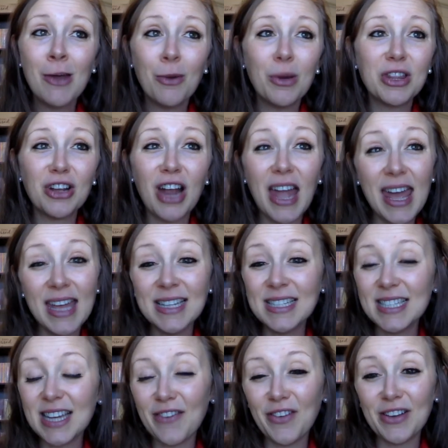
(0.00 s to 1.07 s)
with her head and
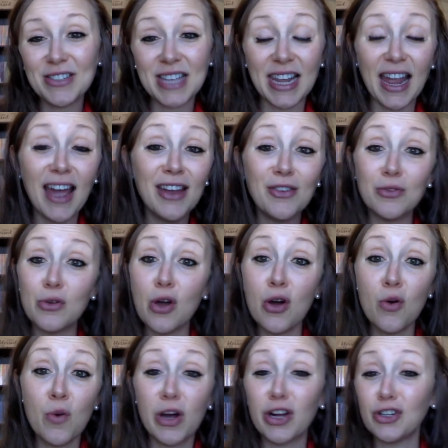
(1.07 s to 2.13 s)
stuff, I was like, I don't
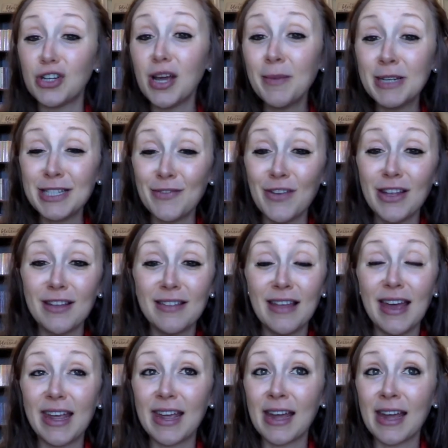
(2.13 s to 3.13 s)
know what her tummy's feeling like.